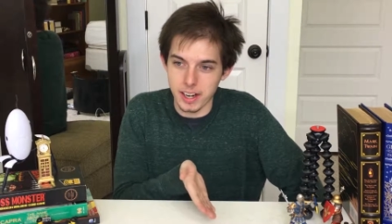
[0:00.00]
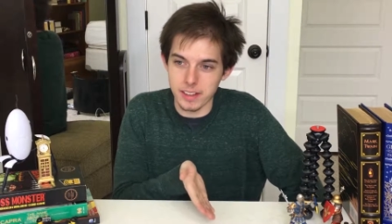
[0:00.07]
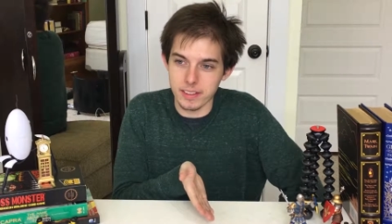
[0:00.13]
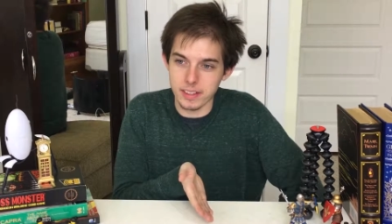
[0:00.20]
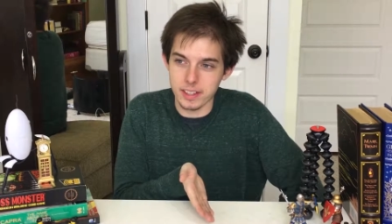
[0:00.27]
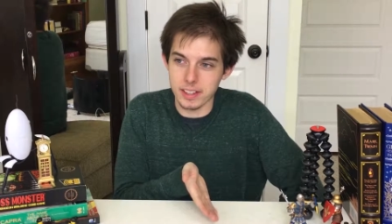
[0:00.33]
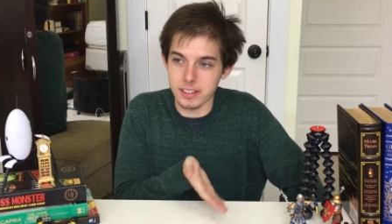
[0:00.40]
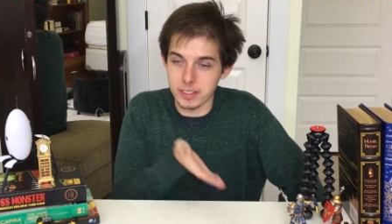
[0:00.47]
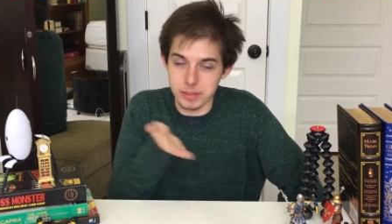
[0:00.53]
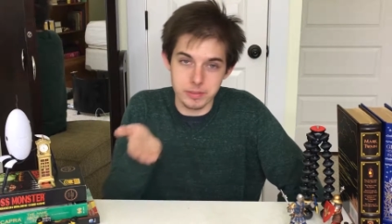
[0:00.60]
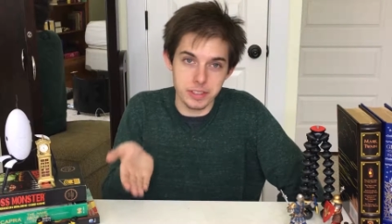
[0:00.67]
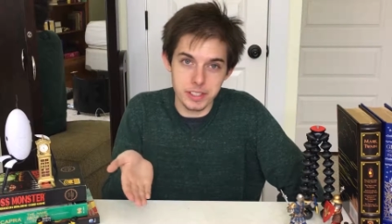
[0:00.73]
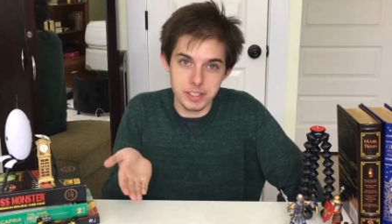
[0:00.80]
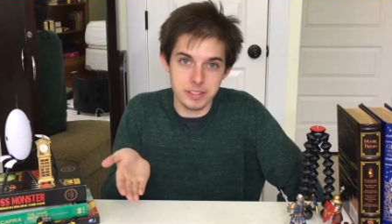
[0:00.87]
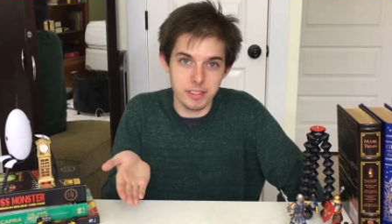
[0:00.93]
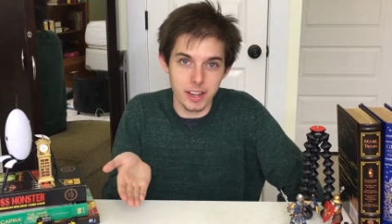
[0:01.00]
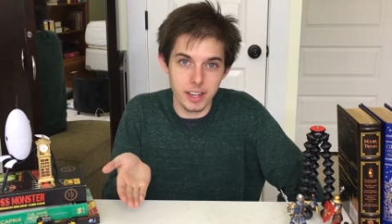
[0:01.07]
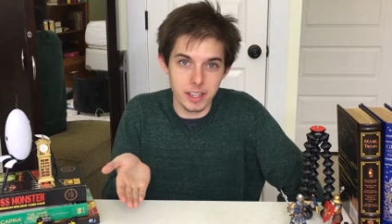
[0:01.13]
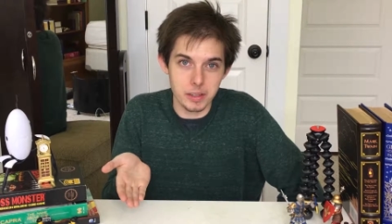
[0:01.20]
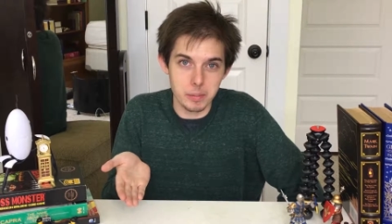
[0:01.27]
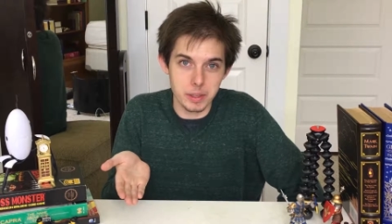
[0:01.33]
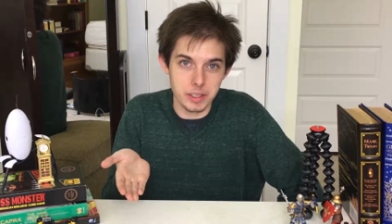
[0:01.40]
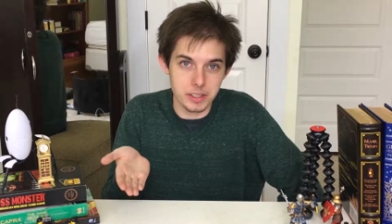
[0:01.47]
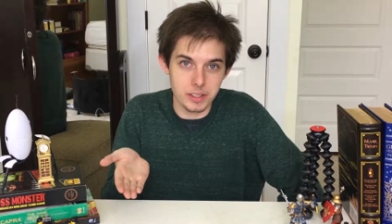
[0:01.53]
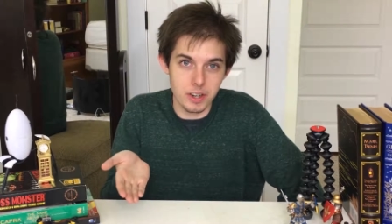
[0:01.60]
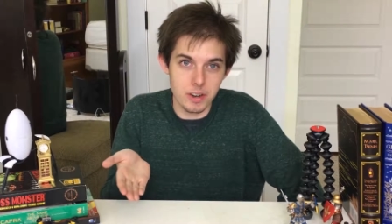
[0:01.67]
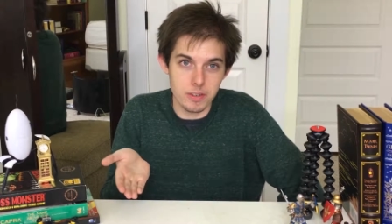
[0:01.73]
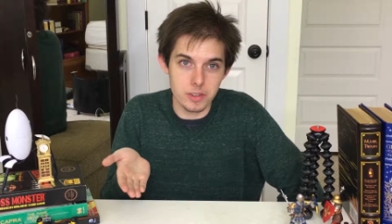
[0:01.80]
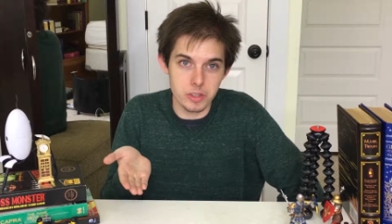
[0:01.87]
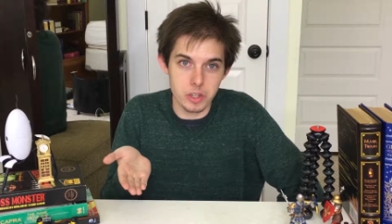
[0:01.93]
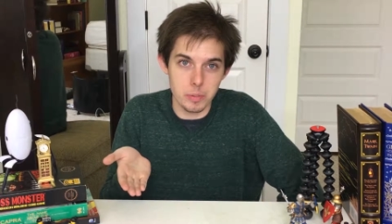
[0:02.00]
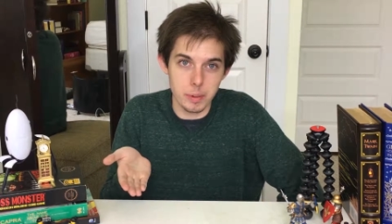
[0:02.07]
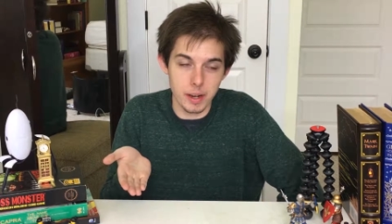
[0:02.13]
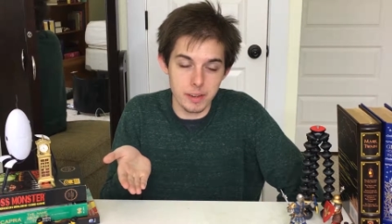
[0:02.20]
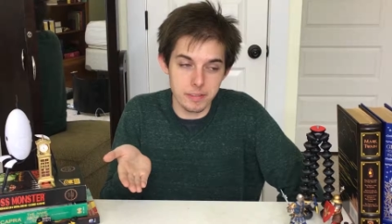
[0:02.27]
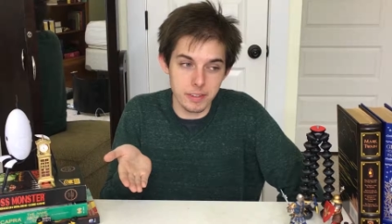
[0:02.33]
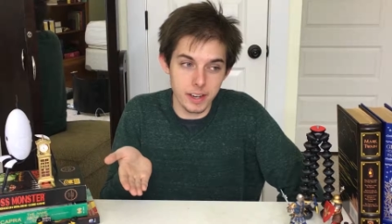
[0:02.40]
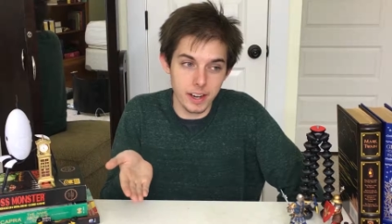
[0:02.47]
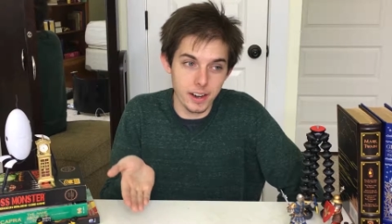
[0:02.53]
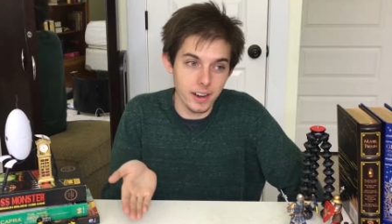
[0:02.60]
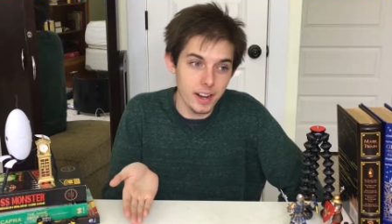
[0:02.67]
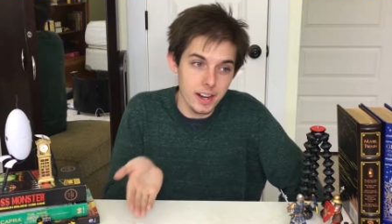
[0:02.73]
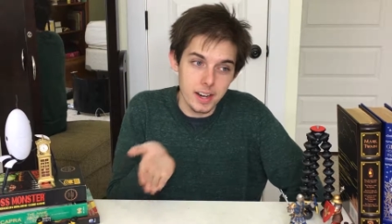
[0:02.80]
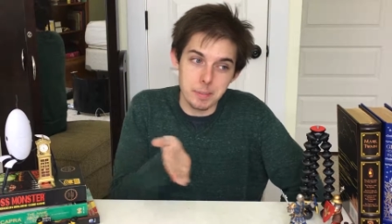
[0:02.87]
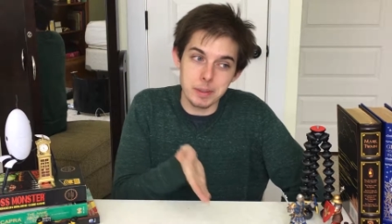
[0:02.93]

and then some friends invited me to go over to a bonfire,